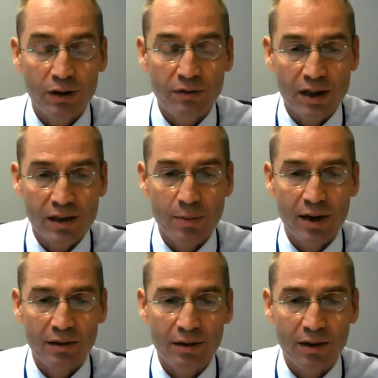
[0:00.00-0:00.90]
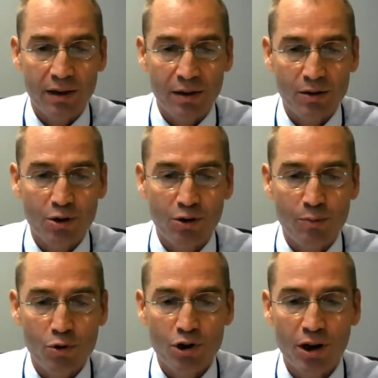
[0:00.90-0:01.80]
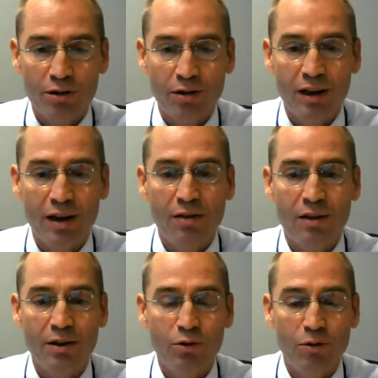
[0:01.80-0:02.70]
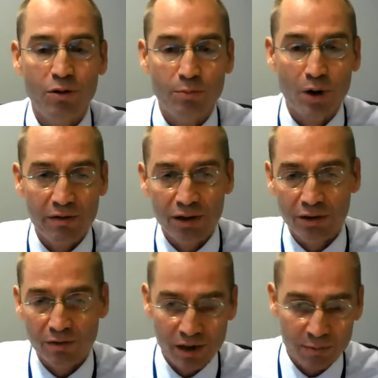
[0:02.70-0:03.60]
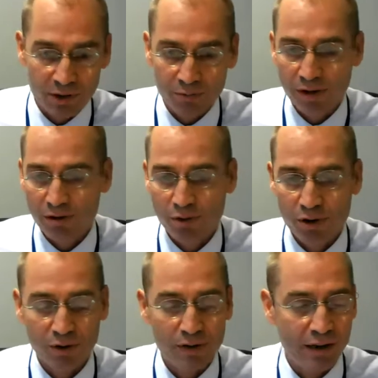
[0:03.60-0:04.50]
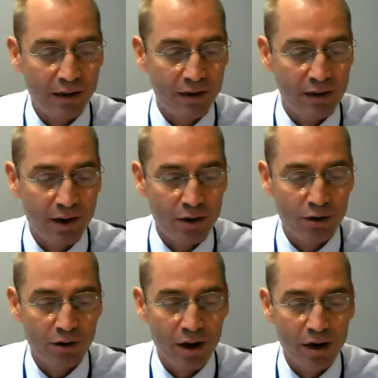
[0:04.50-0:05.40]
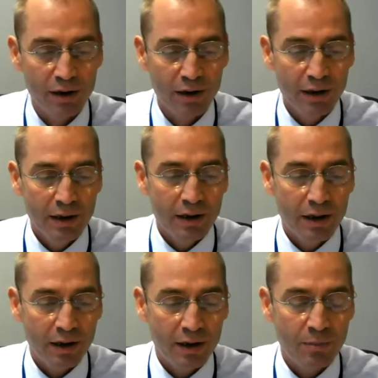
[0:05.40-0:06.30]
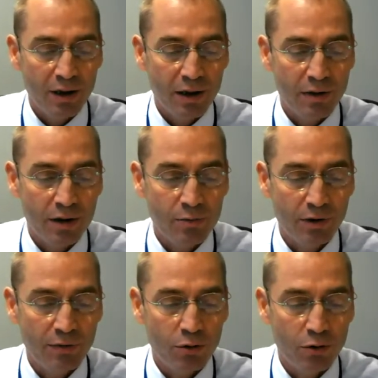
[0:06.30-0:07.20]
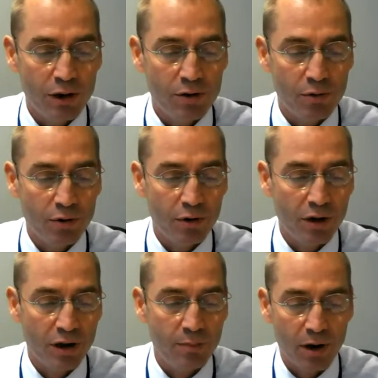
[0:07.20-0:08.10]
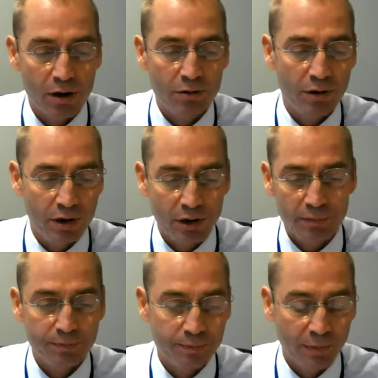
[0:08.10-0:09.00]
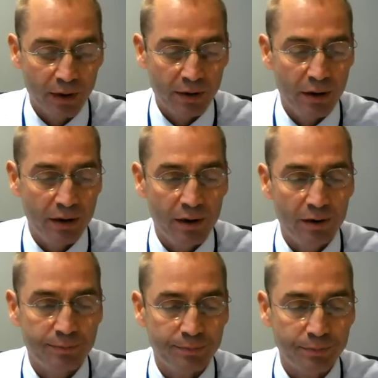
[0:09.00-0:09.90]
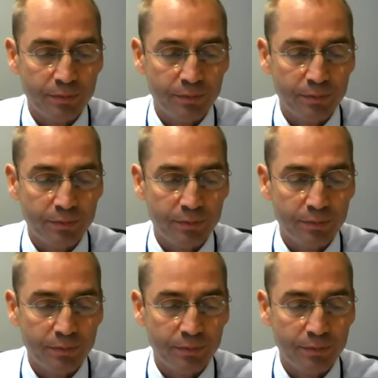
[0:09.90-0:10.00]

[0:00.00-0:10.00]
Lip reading: investment, sort of more generally, I think on private investment, we sort of had that discussion there. And I think one of the colleagues was talking about the